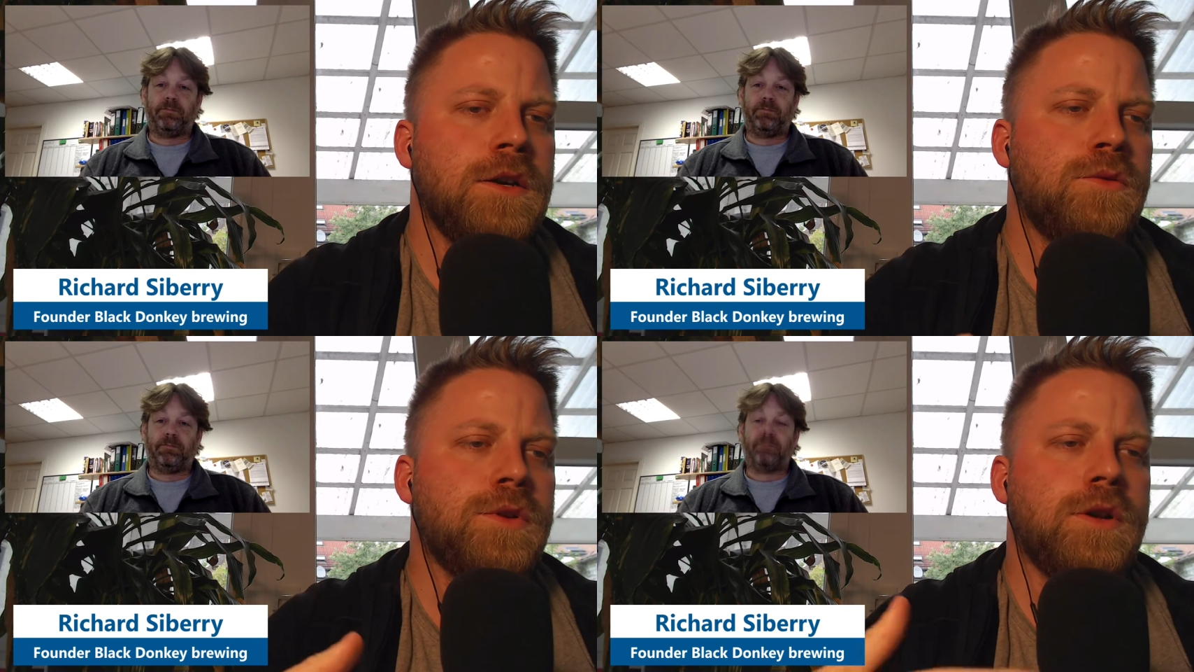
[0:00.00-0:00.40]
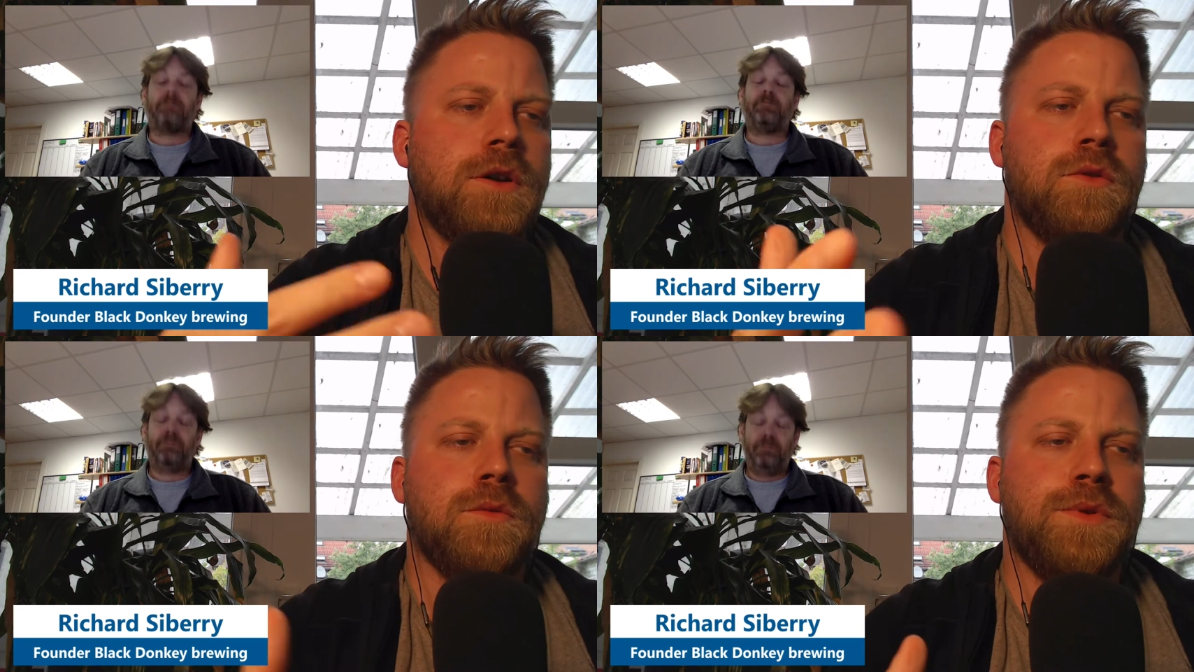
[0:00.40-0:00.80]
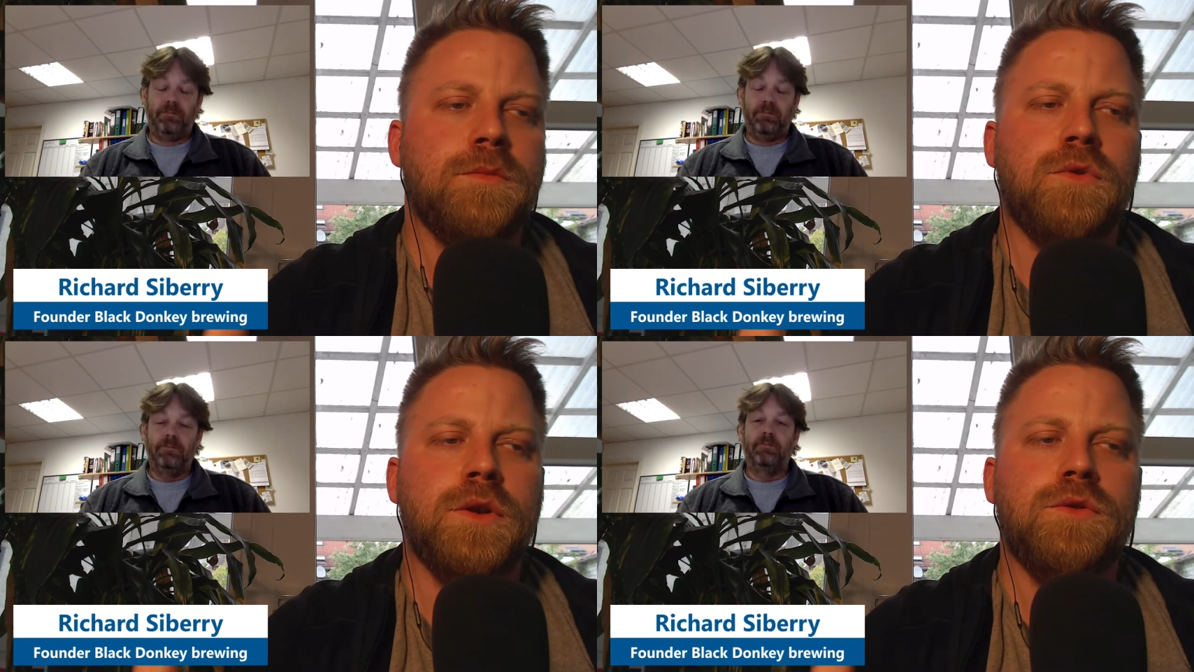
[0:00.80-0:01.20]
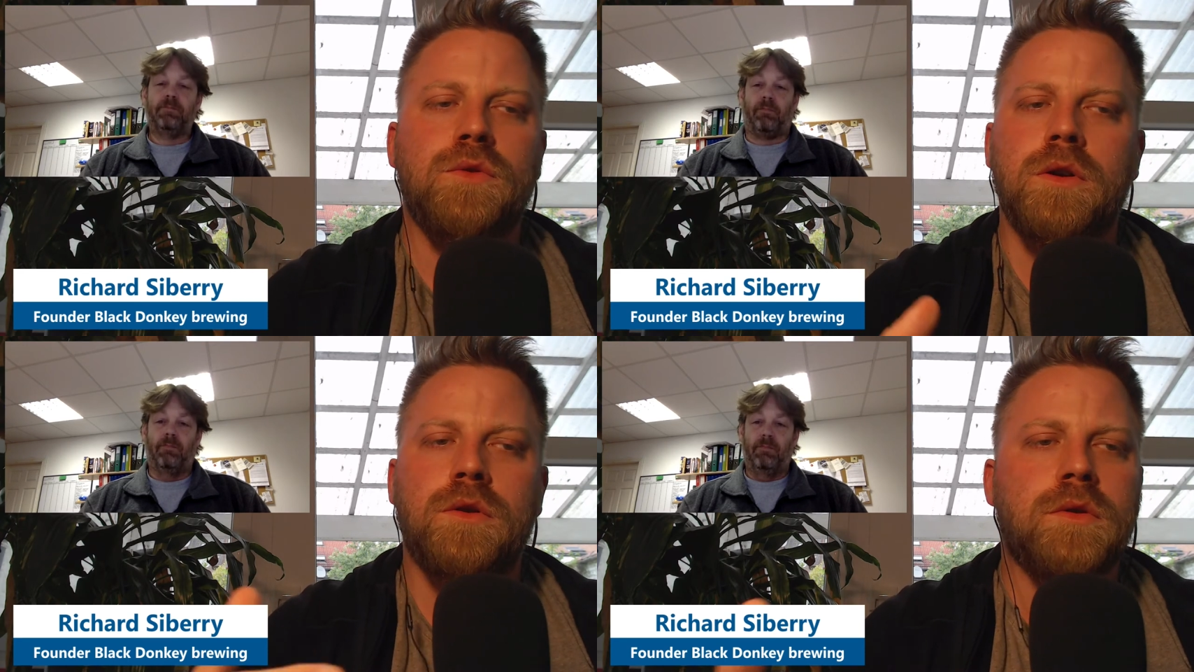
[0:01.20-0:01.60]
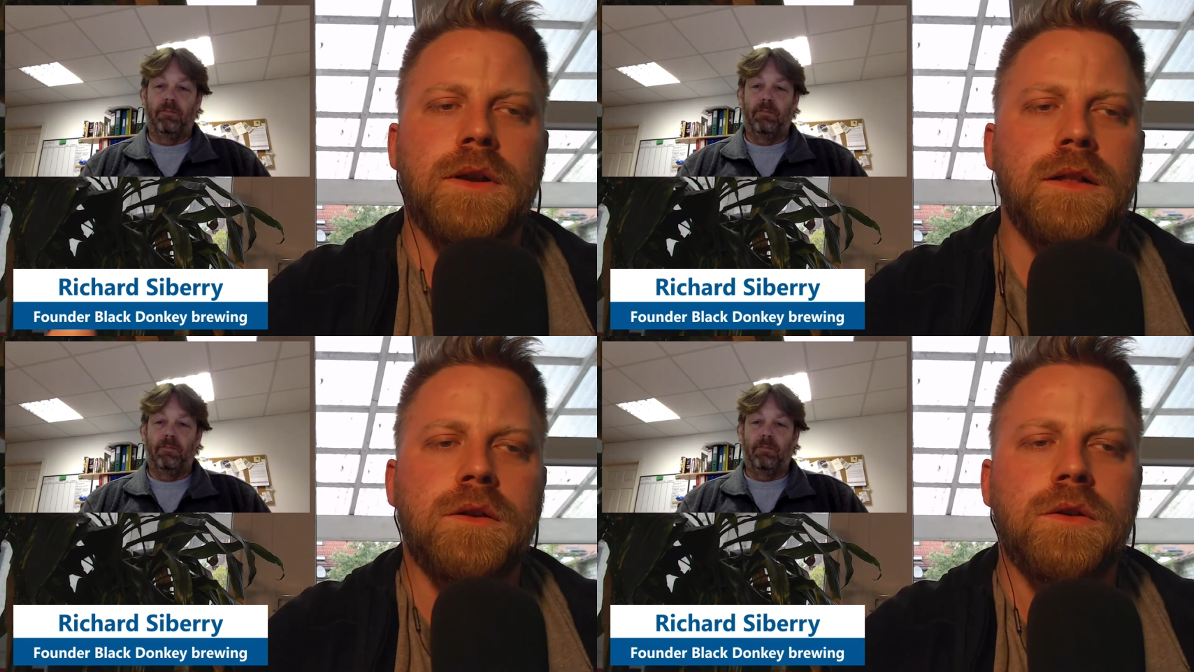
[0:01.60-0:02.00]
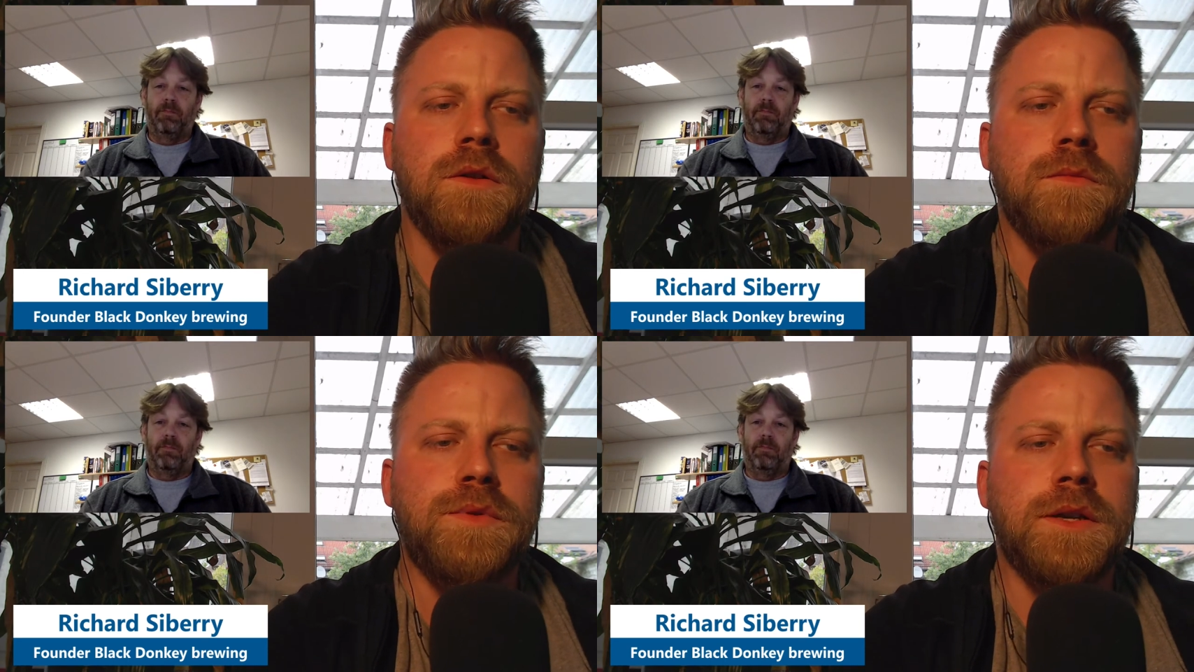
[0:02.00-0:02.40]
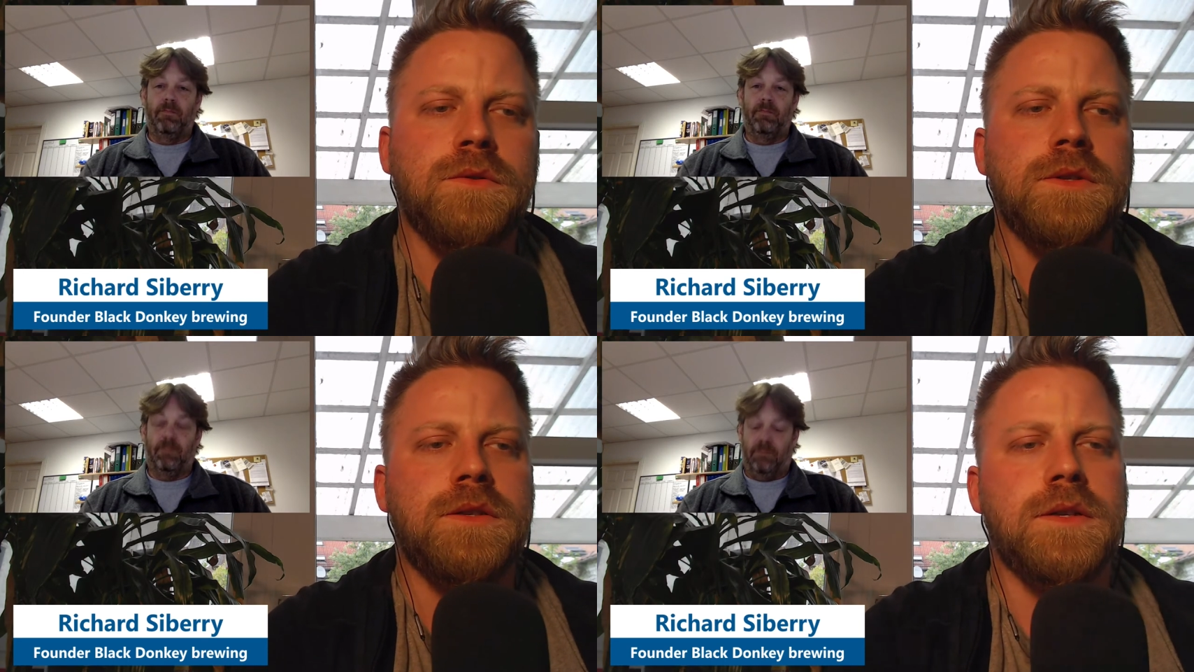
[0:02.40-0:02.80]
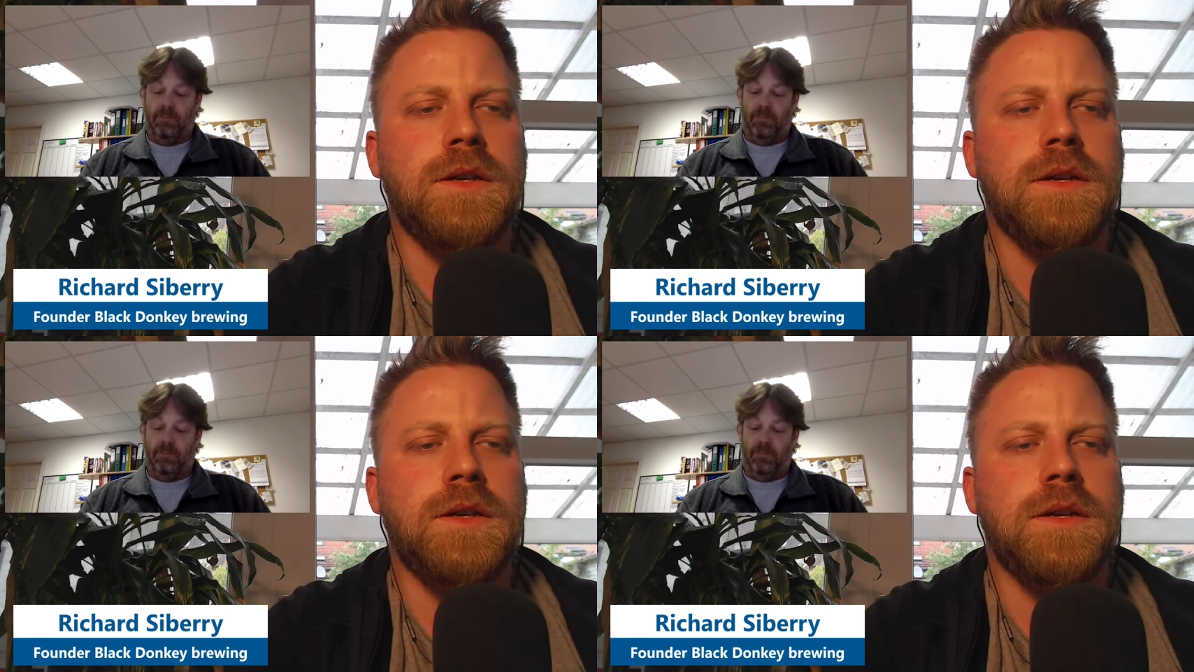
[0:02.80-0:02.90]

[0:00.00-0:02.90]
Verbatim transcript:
Speaker 1: We're now a bit more into lower alcohol beers.